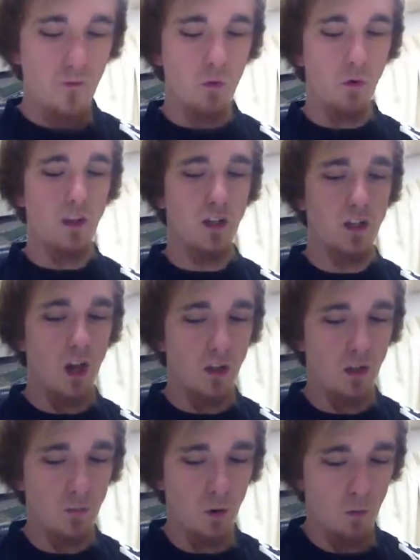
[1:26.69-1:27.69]
with each
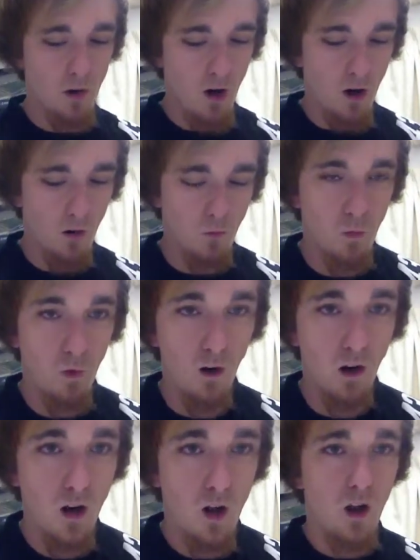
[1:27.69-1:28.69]
other, but we are at
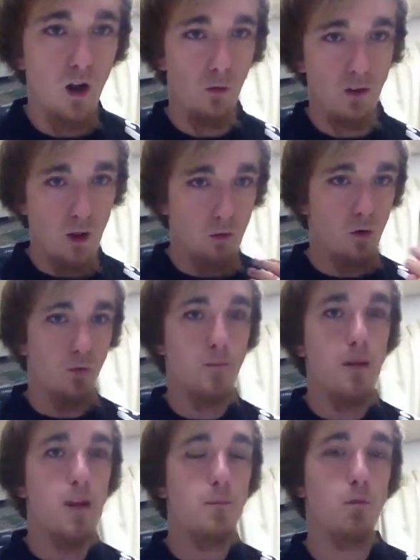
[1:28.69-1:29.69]
war, or we're not at war with
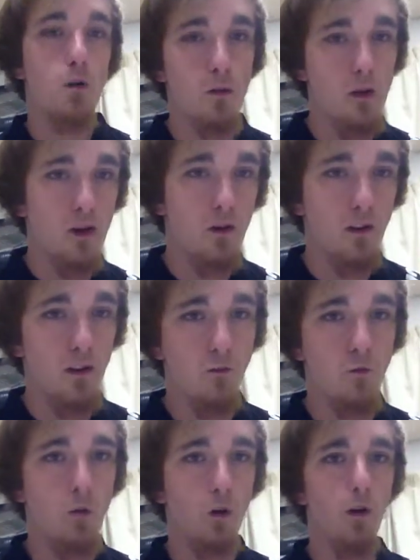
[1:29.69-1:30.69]
people, but we are at
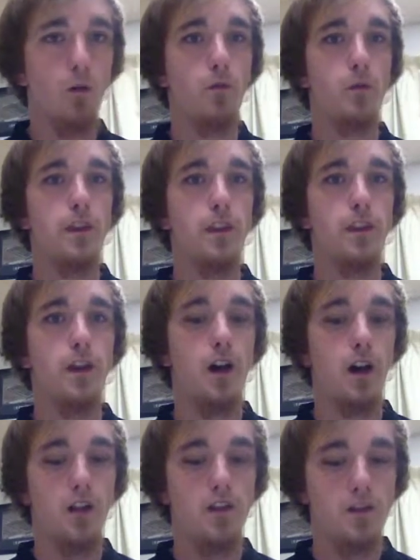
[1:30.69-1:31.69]
war with
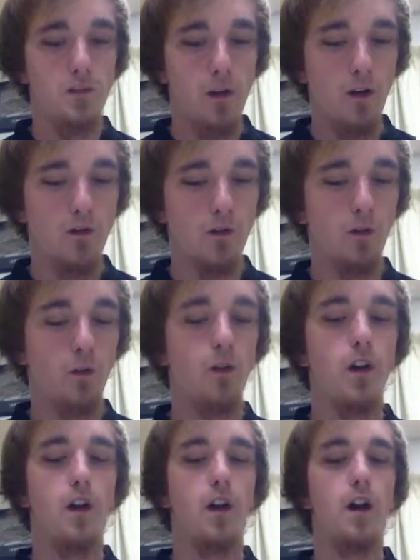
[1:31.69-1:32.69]
the spiritual
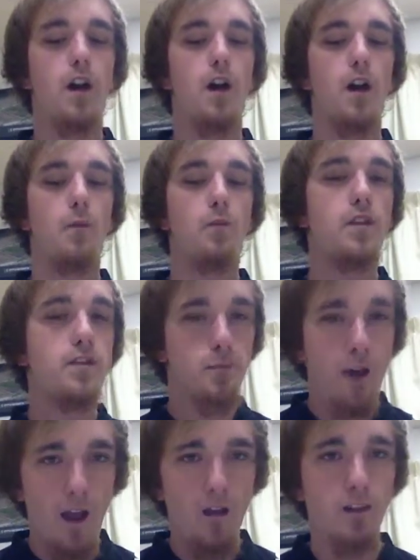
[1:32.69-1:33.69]

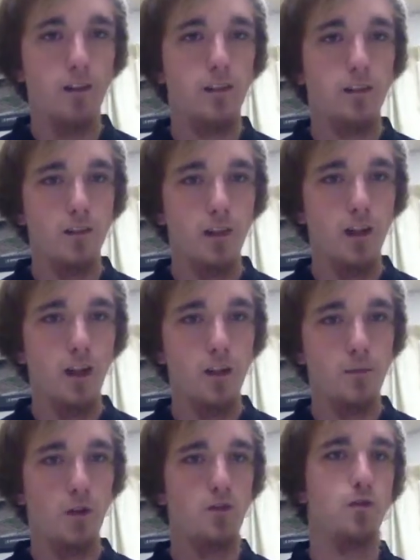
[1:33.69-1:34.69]
principalities,
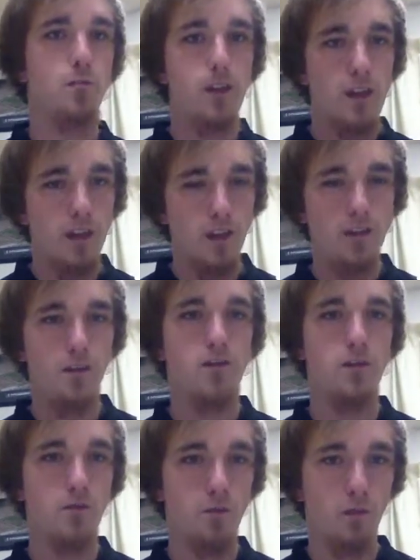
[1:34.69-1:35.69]
spiritual beings of
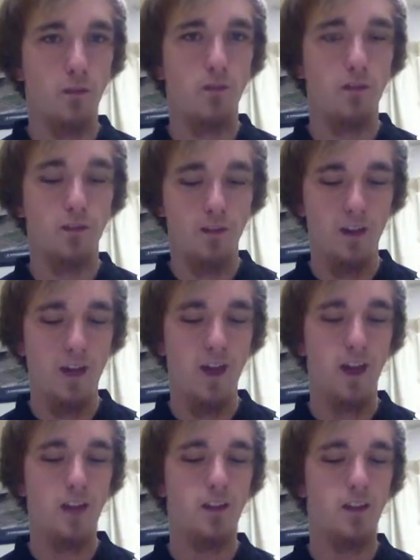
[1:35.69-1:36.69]
this world.
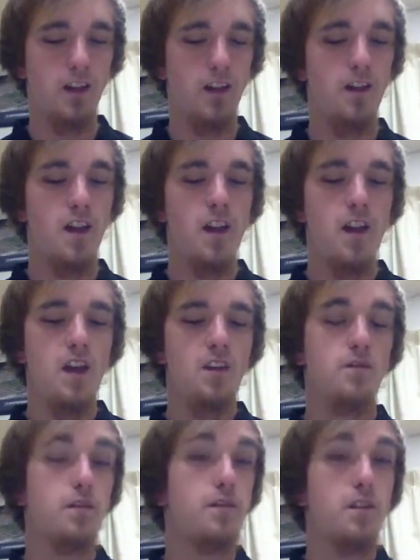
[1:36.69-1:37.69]
And
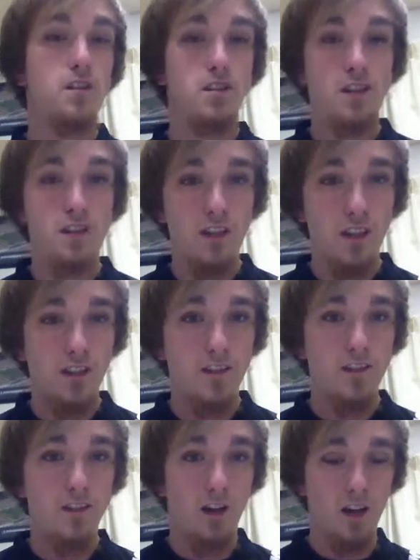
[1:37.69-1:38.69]
so in Ephesians
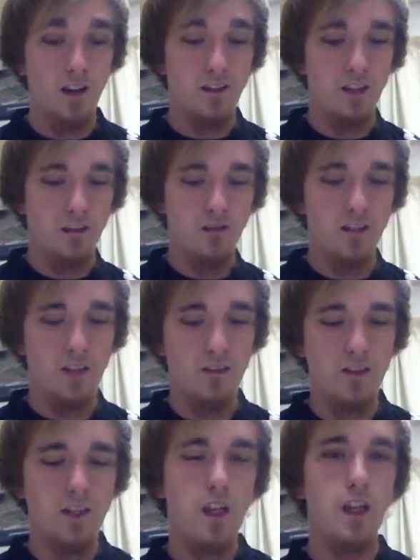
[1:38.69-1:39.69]
6, 10 through
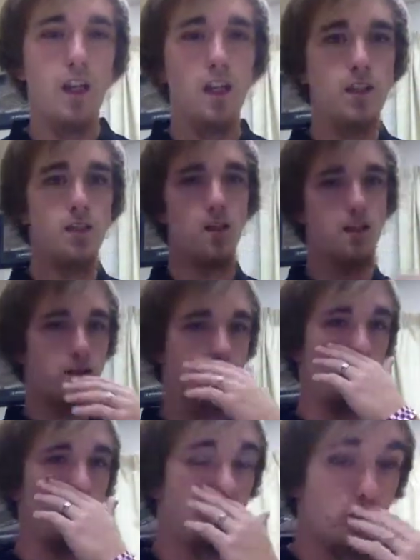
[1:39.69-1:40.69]
17, he starts
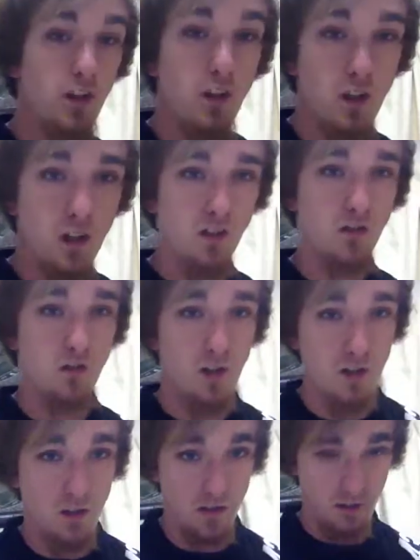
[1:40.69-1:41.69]
to give really good
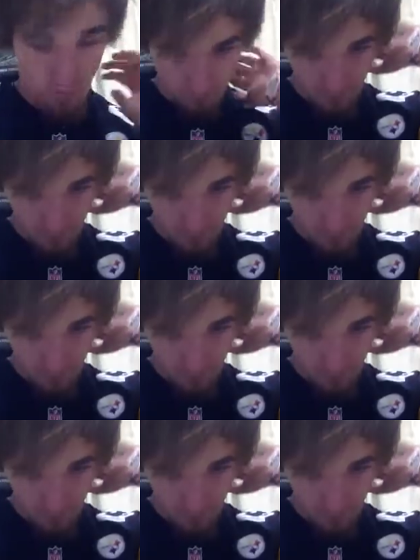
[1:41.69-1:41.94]
illustrations of